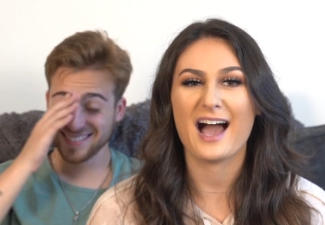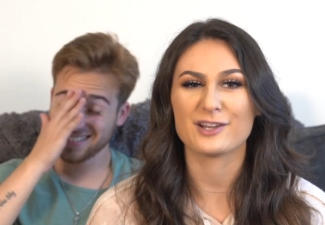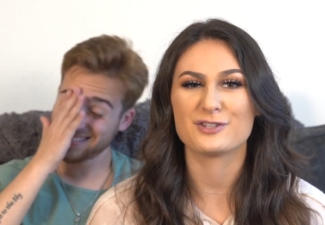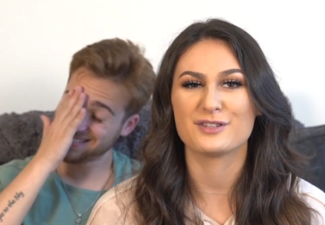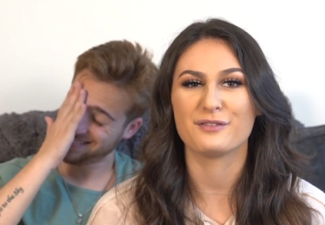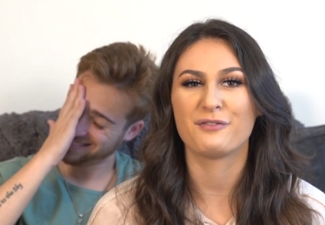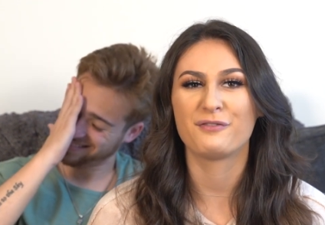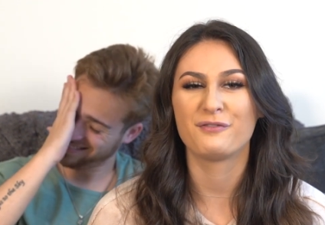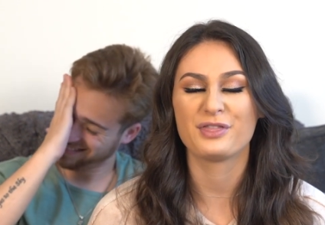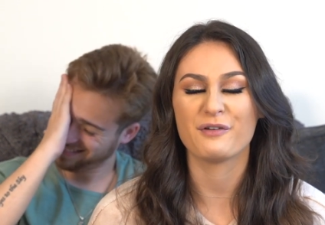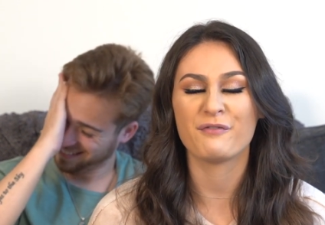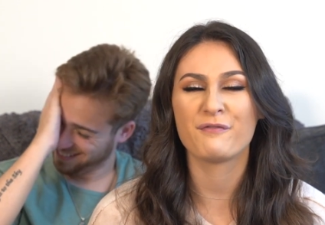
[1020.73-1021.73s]
Speaker 1: actually
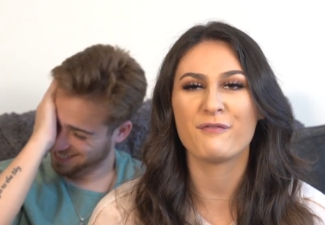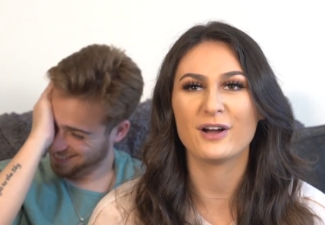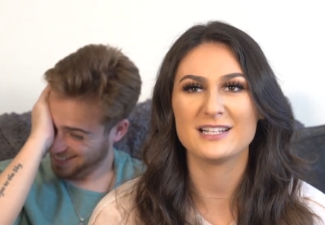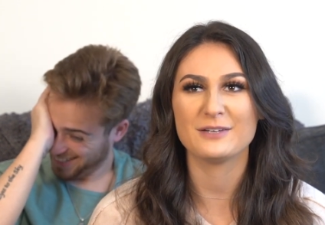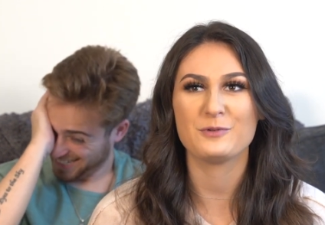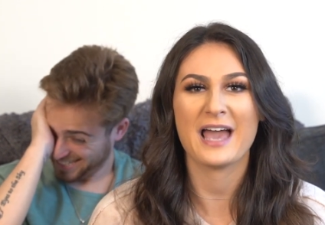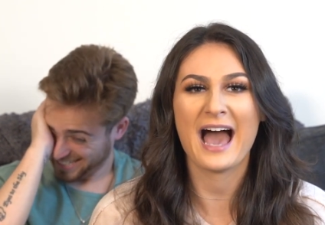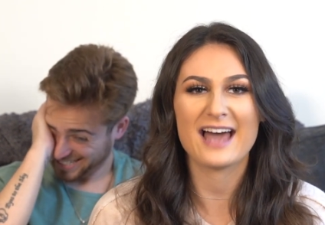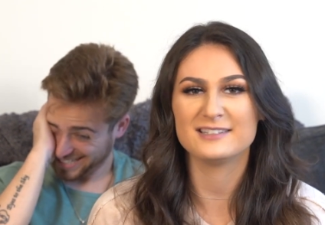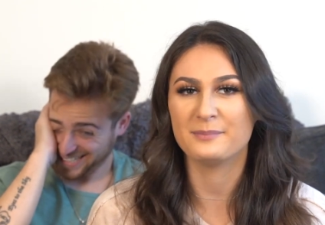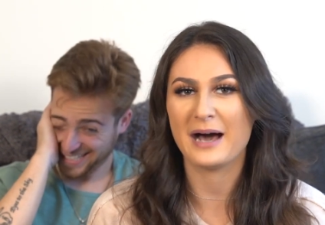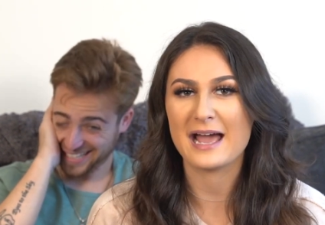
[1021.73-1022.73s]
the funny, we
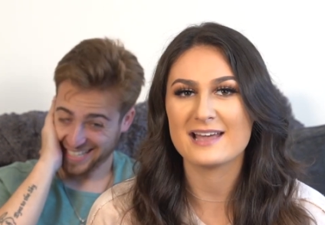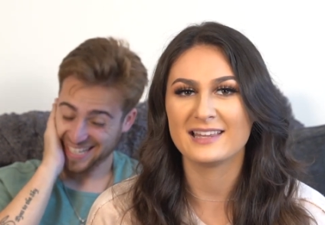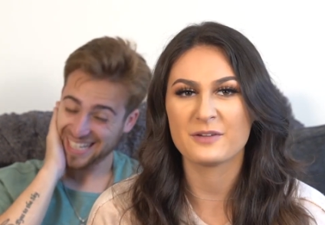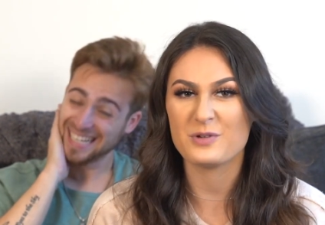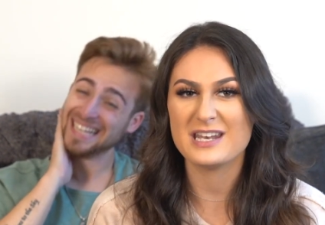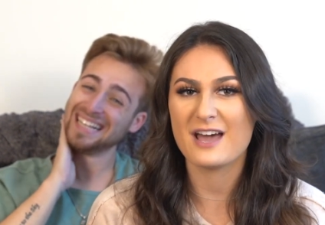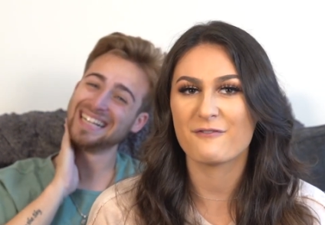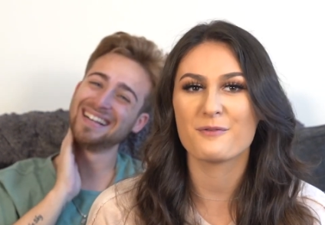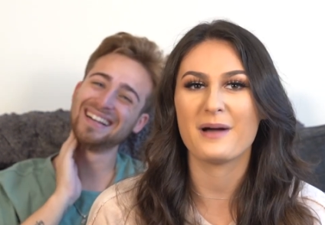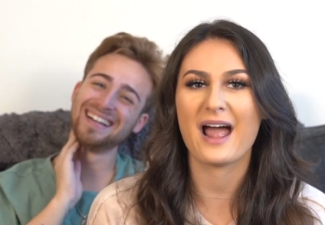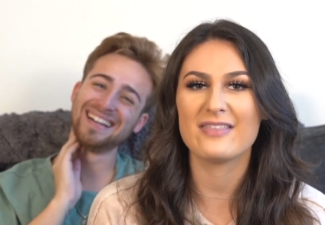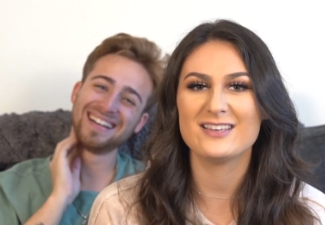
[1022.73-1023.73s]
had to buy it. Like we never
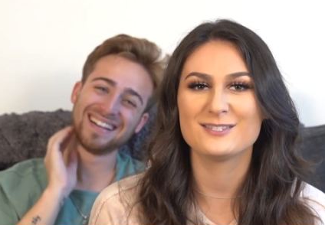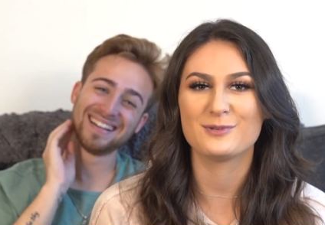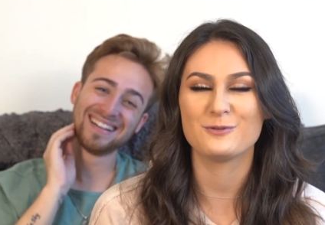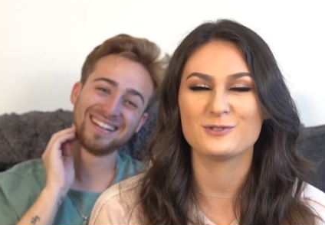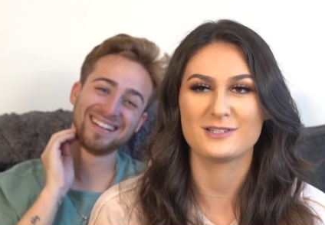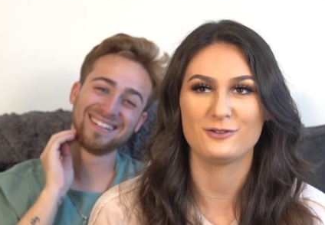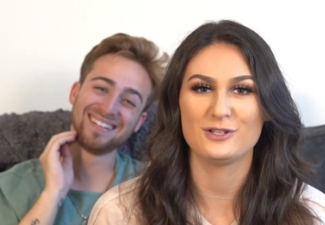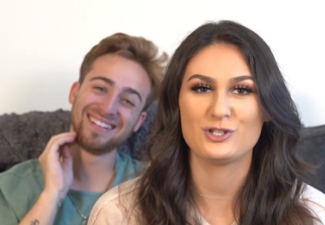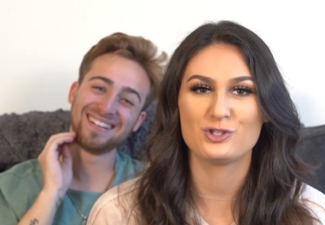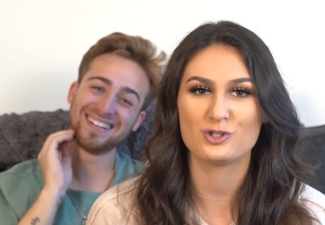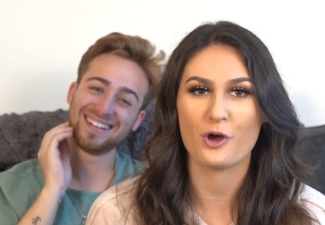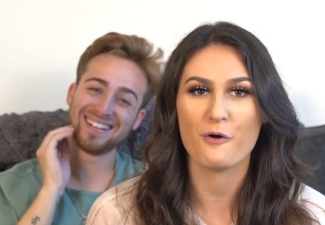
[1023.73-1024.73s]
buy these, but it was literally
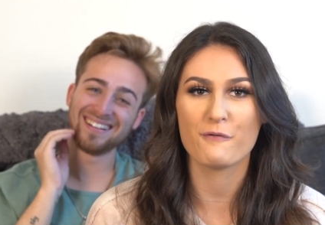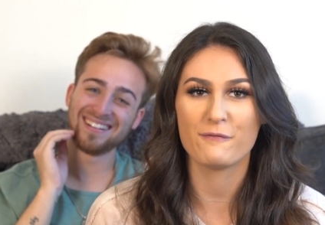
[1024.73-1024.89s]
so